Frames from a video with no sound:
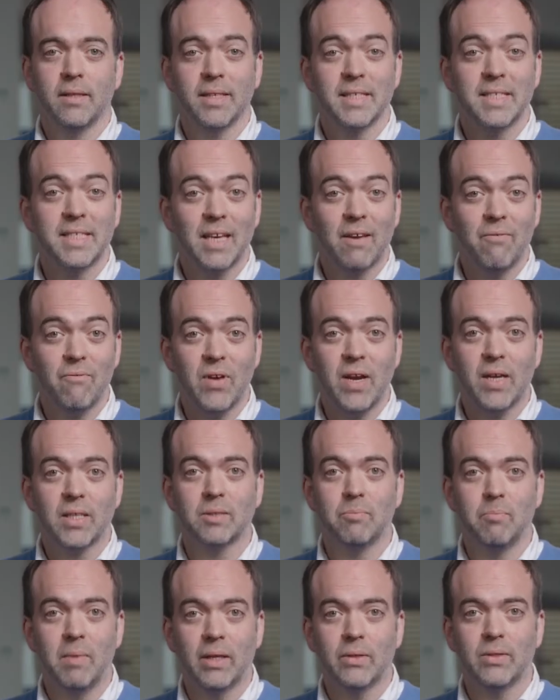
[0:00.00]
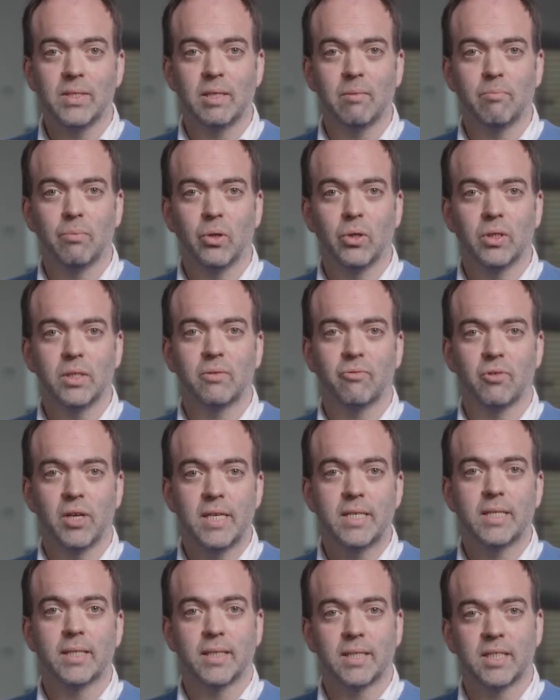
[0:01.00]
This diverse melting pot for
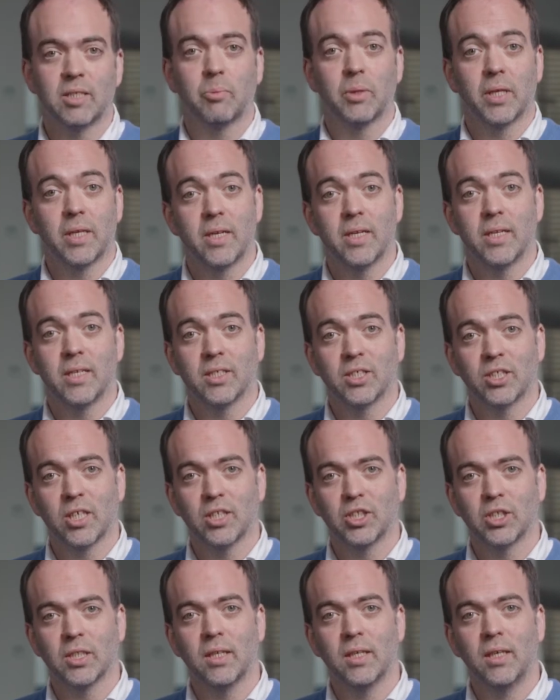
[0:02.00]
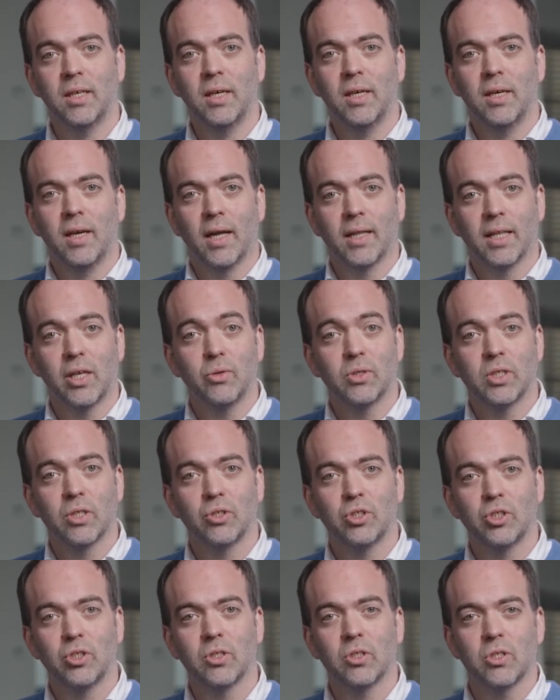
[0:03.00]
interdisciplinary discussion allows our
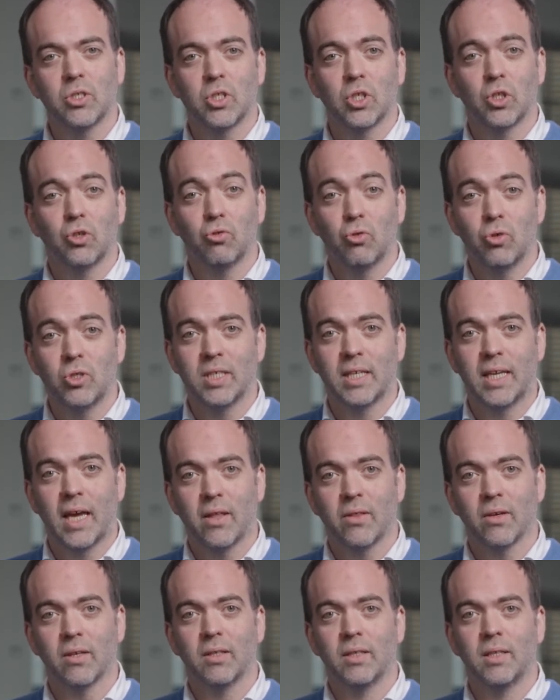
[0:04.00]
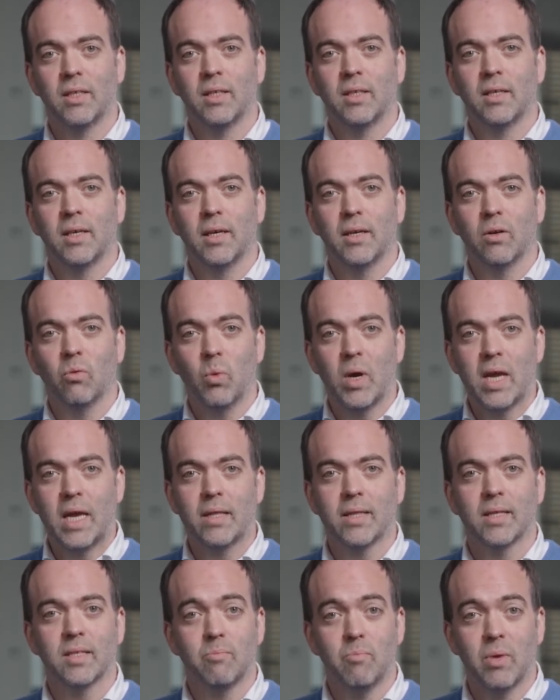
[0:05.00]
students to grow together in a way
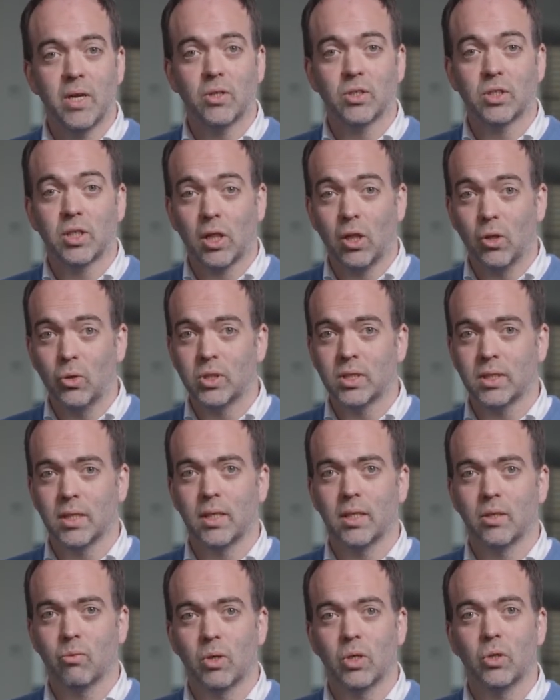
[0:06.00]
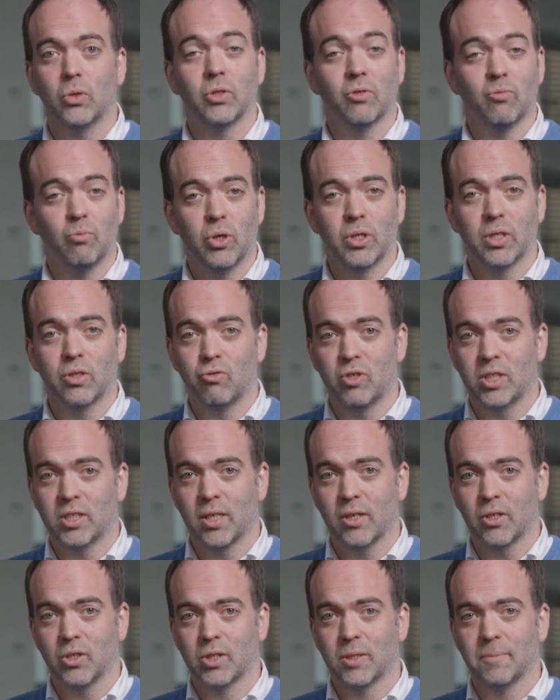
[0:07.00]
that mirrors closely the world of modern
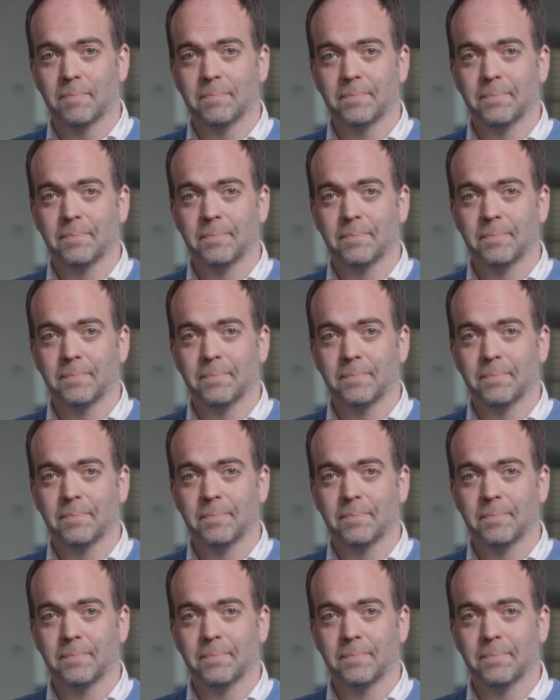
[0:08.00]
research.